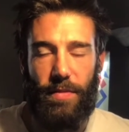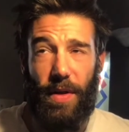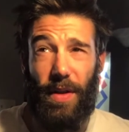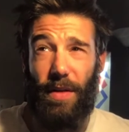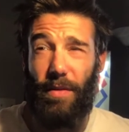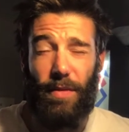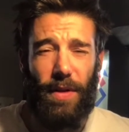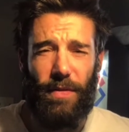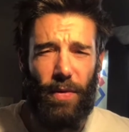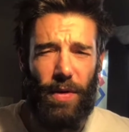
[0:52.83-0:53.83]
I think,
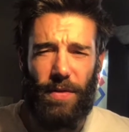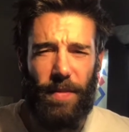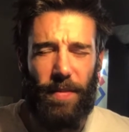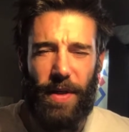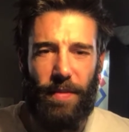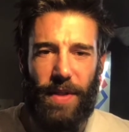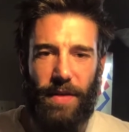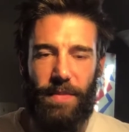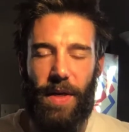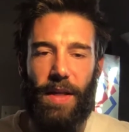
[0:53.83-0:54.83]
three, 400, maybe a couple
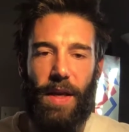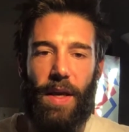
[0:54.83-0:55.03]
thousand men.